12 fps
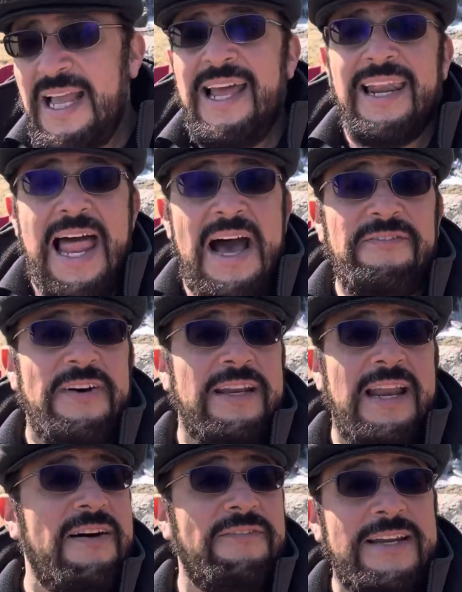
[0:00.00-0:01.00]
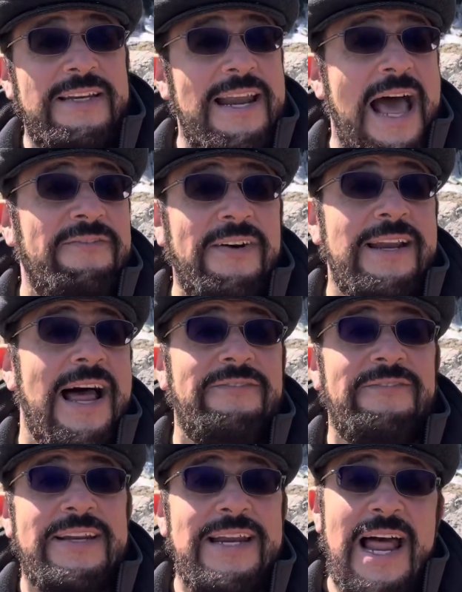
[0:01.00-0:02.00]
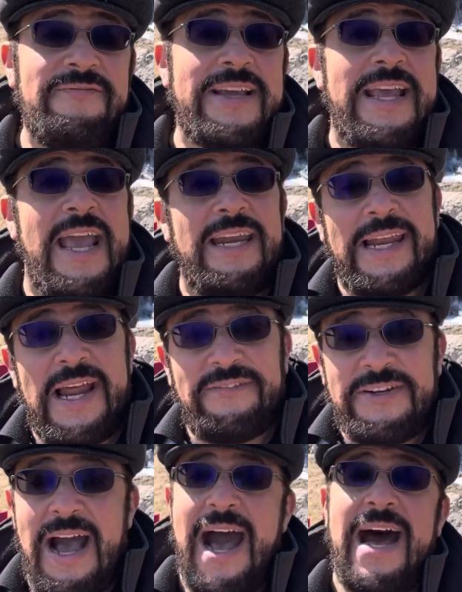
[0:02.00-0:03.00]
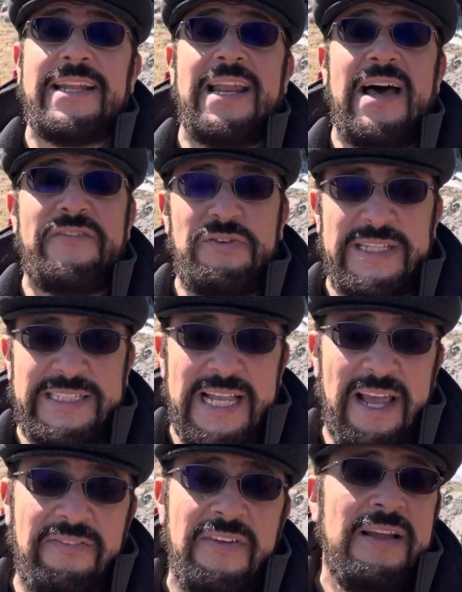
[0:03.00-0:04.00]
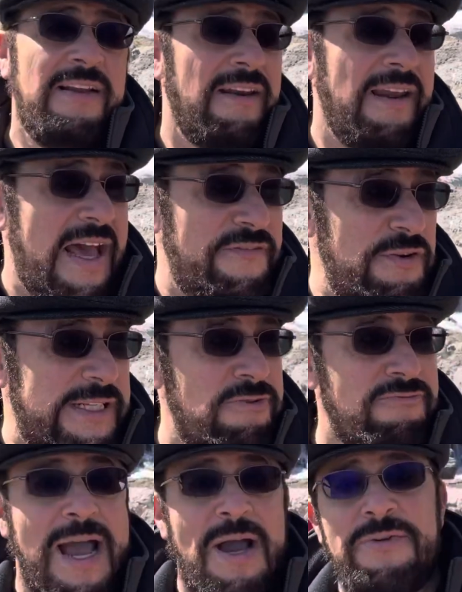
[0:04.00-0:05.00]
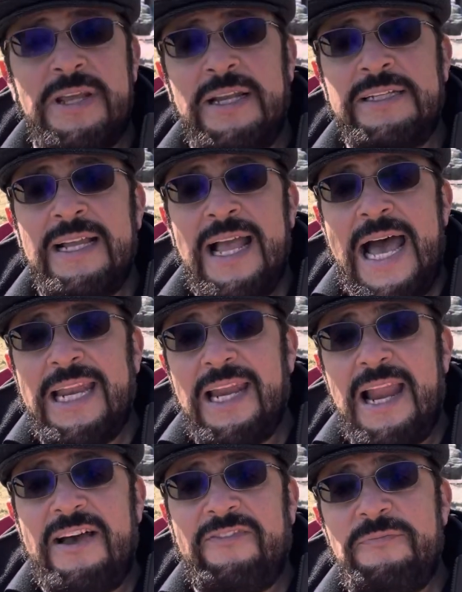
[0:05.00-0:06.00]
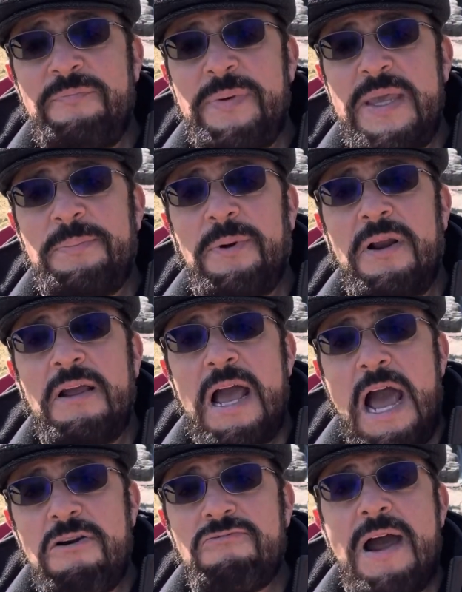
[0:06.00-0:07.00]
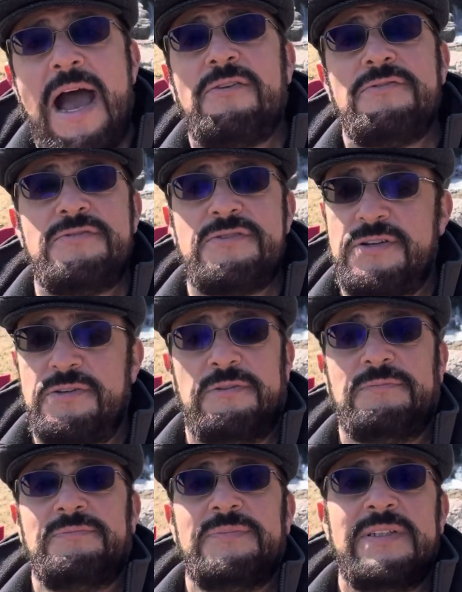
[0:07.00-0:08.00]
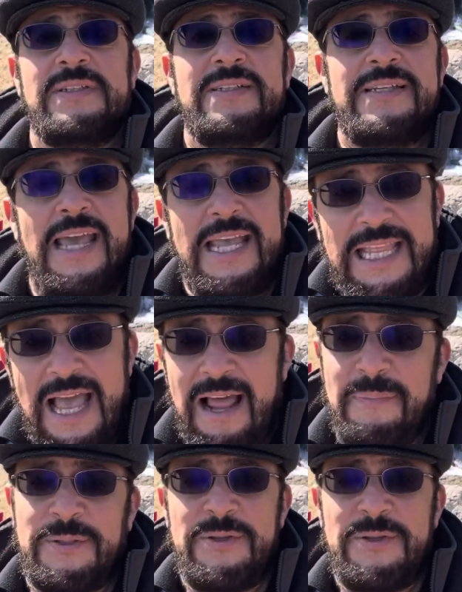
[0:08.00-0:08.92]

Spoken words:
Love and love and love and love and love again. Love God, love yourself, love your surroundings, and love people around you. It helps you.